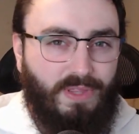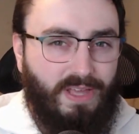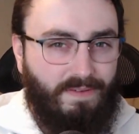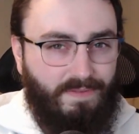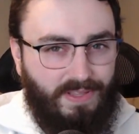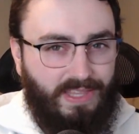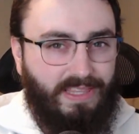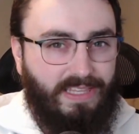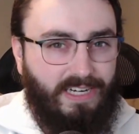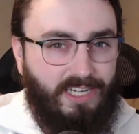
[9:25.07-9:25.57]

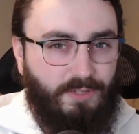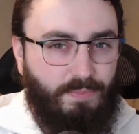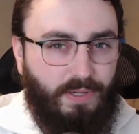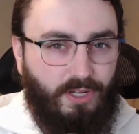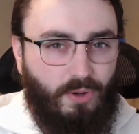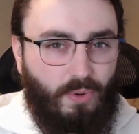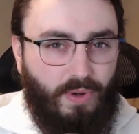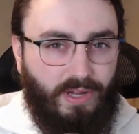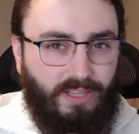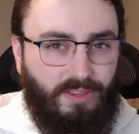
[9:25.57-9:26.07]
everything that he's been
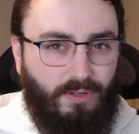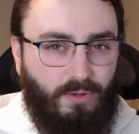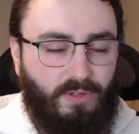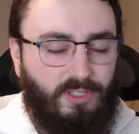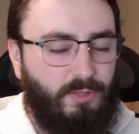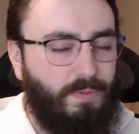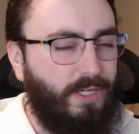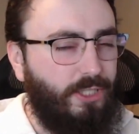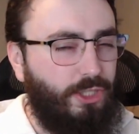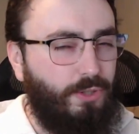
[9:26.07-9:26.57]
going through,
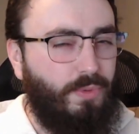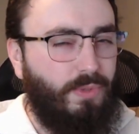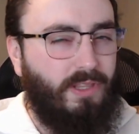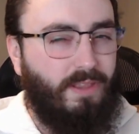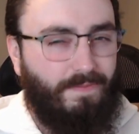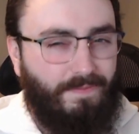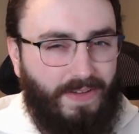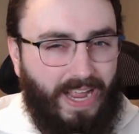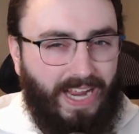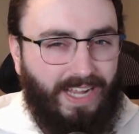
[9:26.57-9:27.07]
especially with the
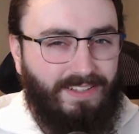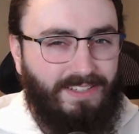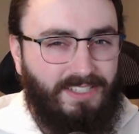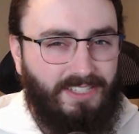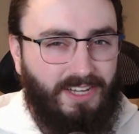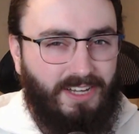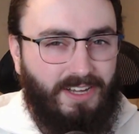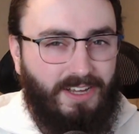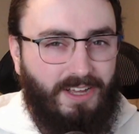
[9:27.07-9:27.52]
fans?